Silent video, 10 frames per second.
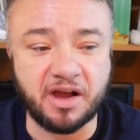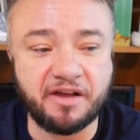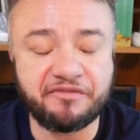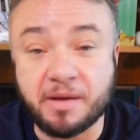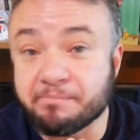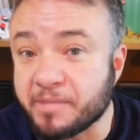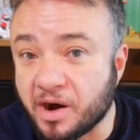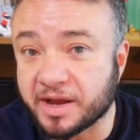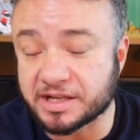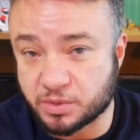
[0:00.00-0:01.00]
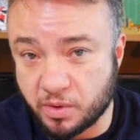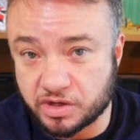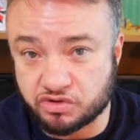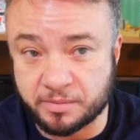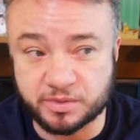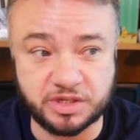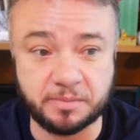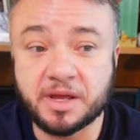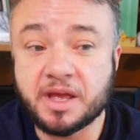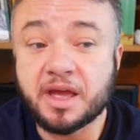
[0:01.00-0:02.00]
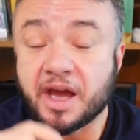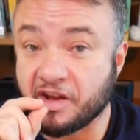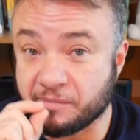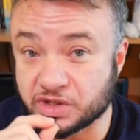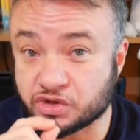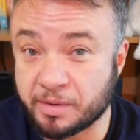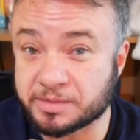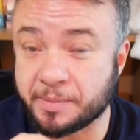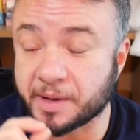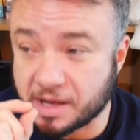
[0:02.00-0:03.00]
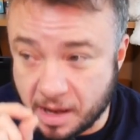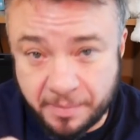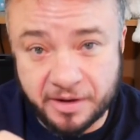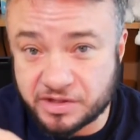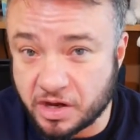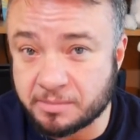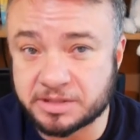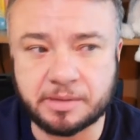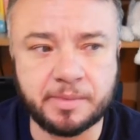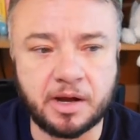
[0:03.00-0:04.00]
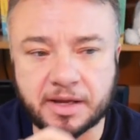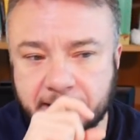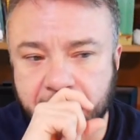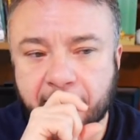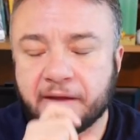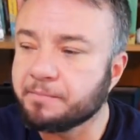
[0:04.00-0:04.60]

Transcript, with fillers: I find markets quite troublesome, and I've been tripped up a couple of times in a market.